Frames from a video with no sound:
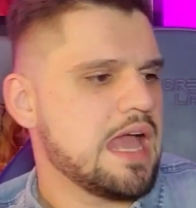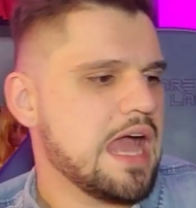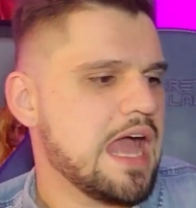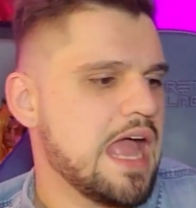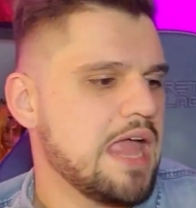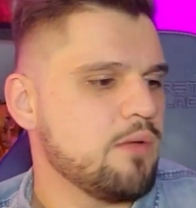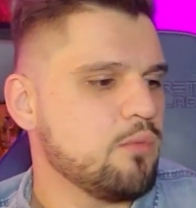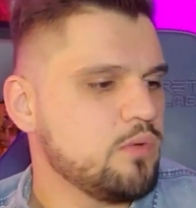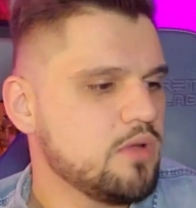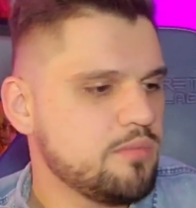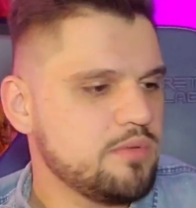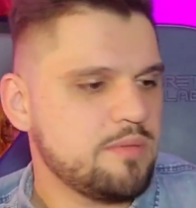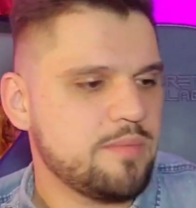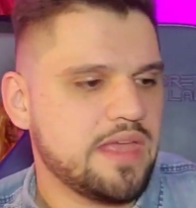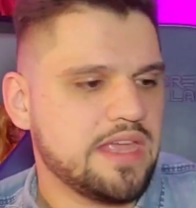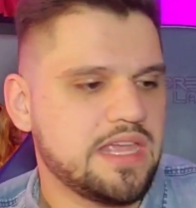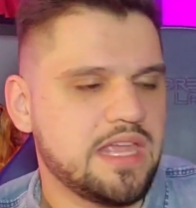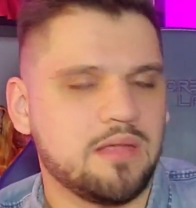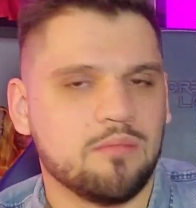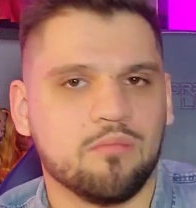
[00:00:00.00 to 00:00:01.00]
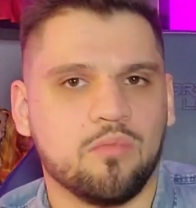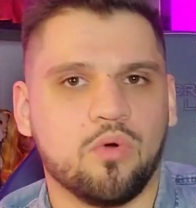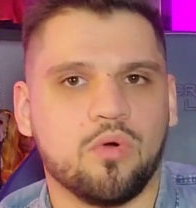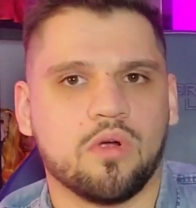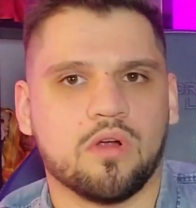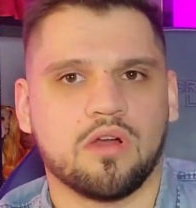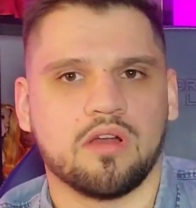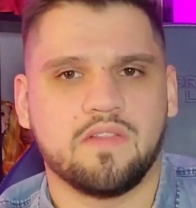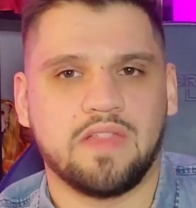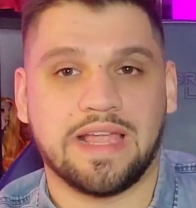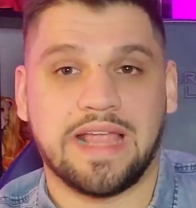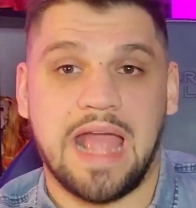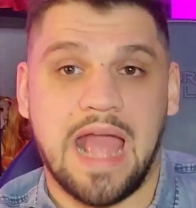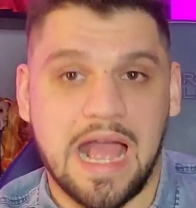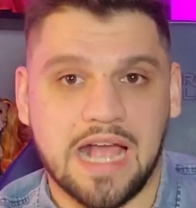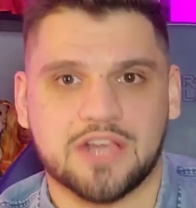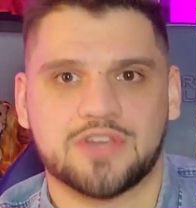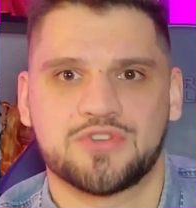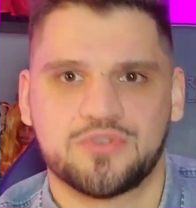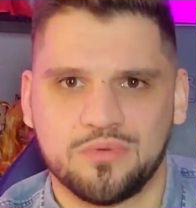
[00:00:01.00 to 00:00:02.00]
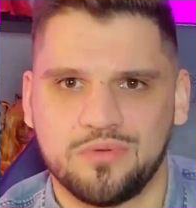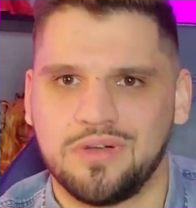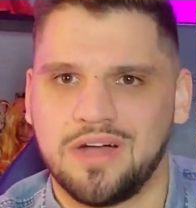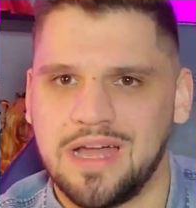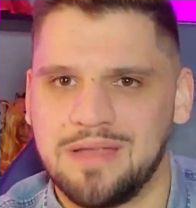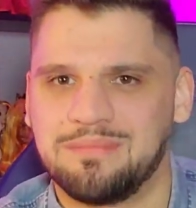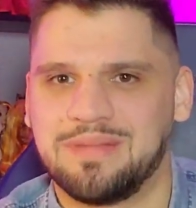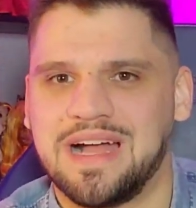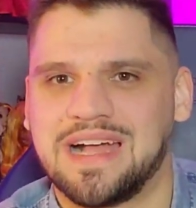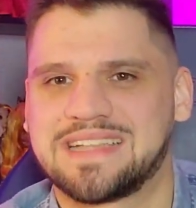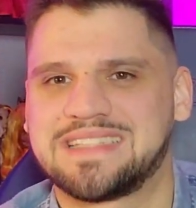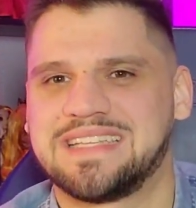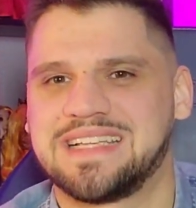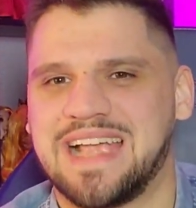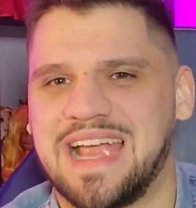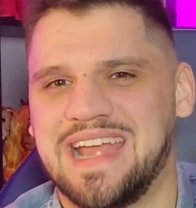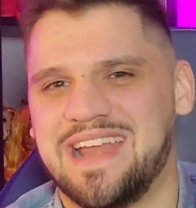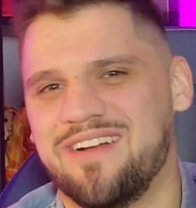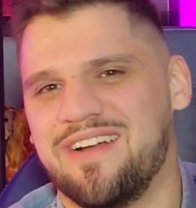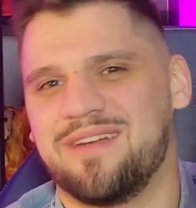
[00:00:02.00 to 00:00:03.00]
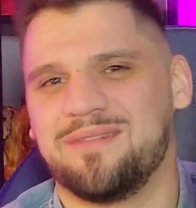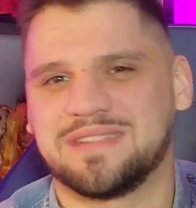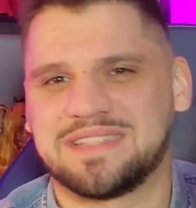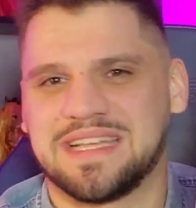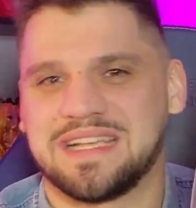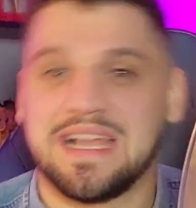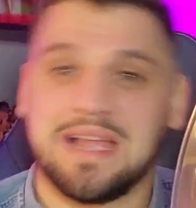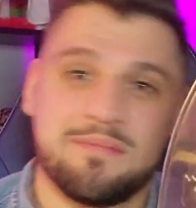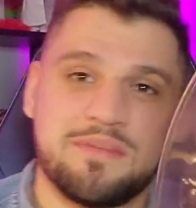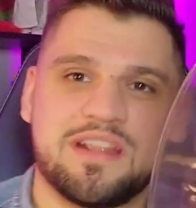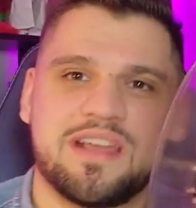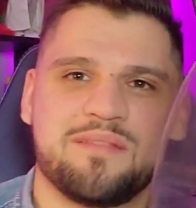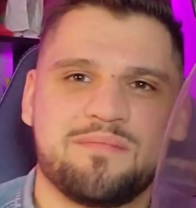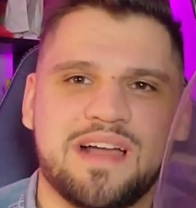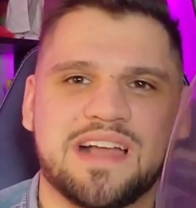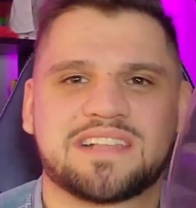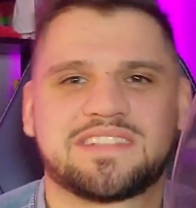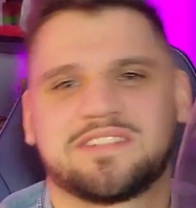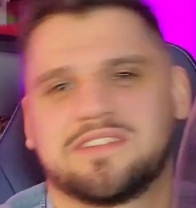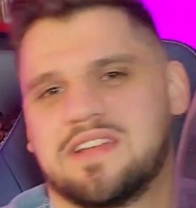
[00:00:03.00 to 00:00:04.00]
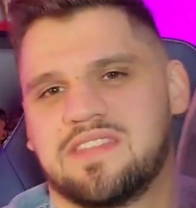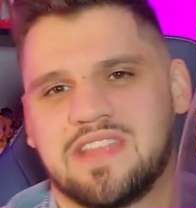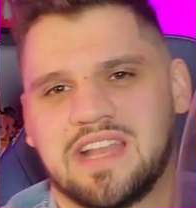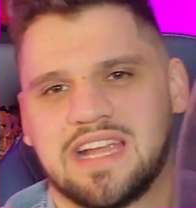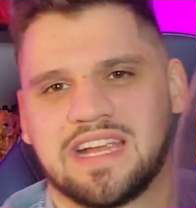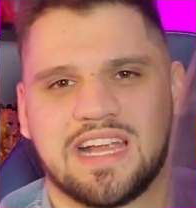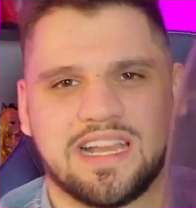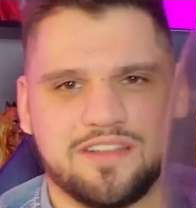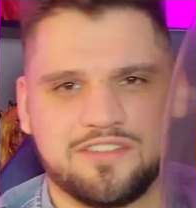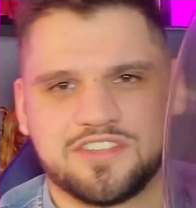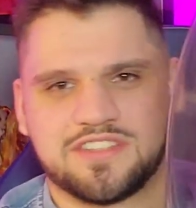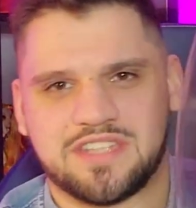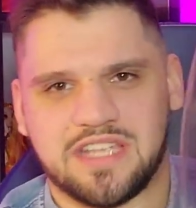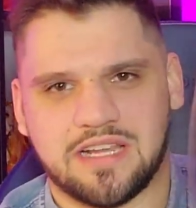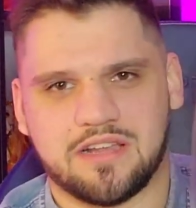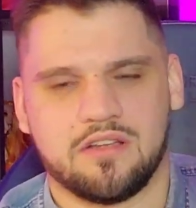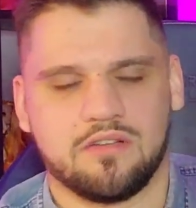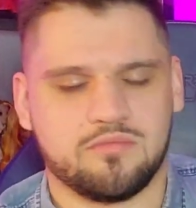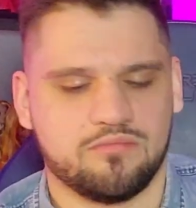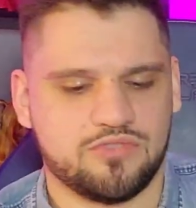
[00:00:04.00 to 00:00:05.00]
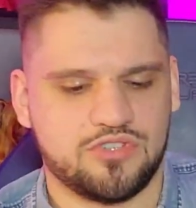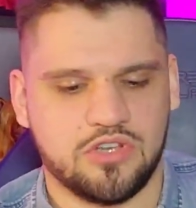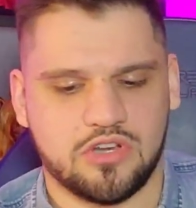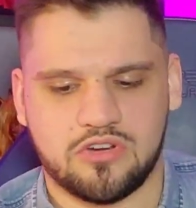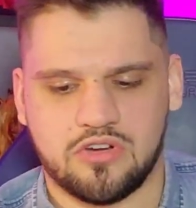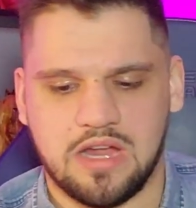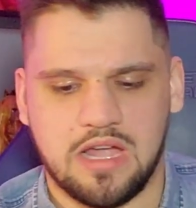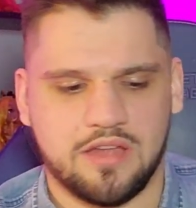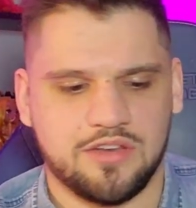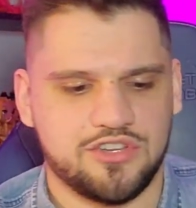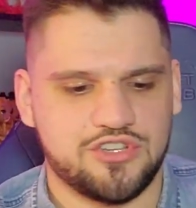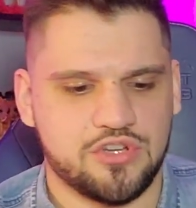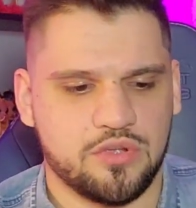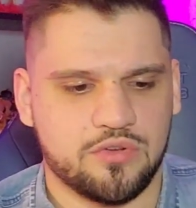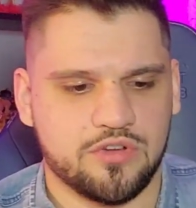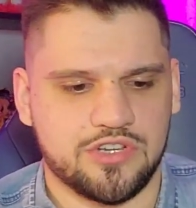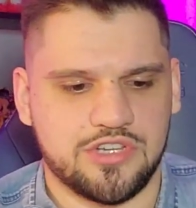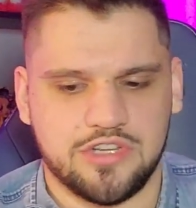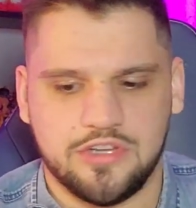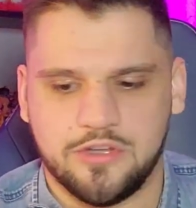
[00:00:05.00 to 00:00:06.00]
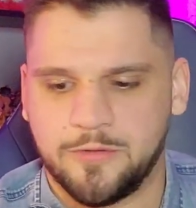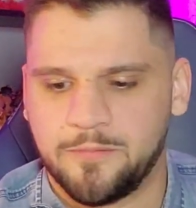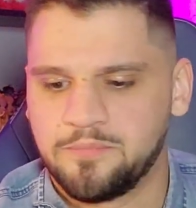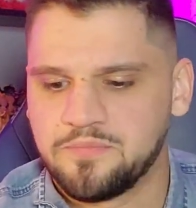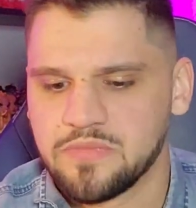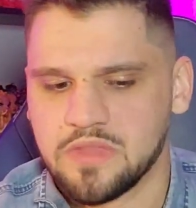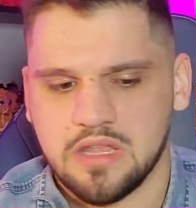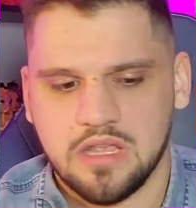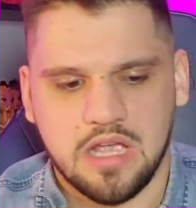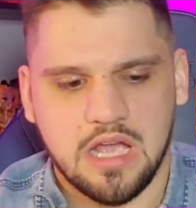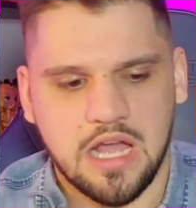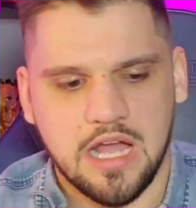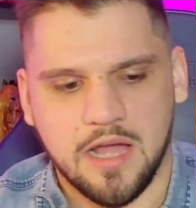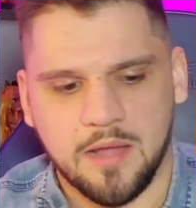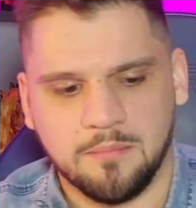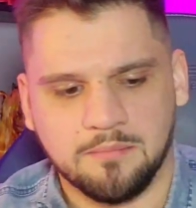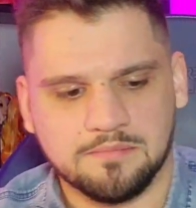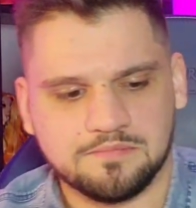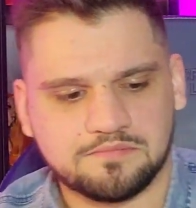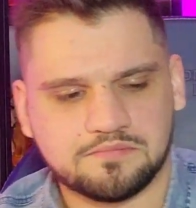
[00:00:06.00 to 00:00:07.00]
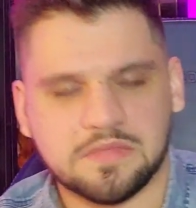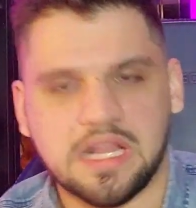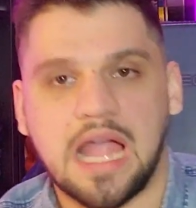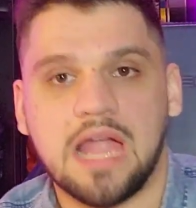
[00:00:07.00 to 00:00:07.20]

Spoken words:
I will be making more like actual unboxing. I know I was like, I'm gonna unbox her, and then I kind of just like took her out and showed her to you.